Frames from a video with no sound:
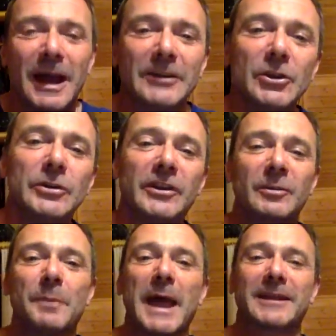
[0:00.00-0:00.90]
And you'd
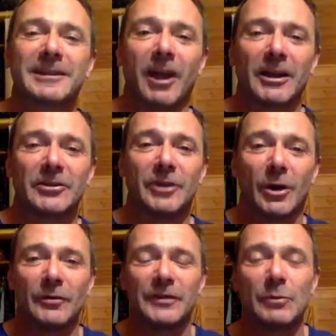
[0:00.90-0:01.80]
expect,
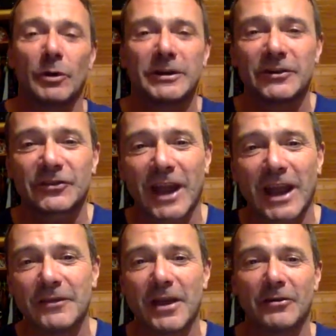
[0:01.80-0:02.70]
if he wanted to
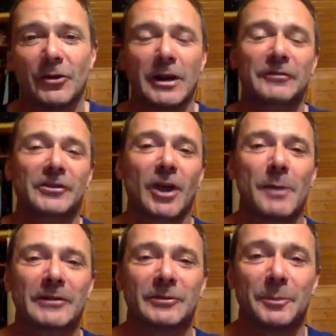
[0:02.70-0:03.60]
stay there and not have to go
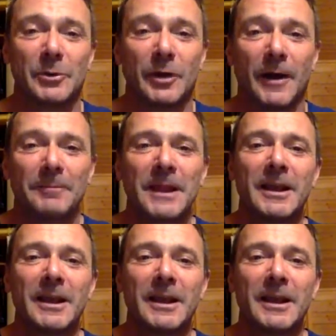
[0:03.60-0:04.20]
back to Pune,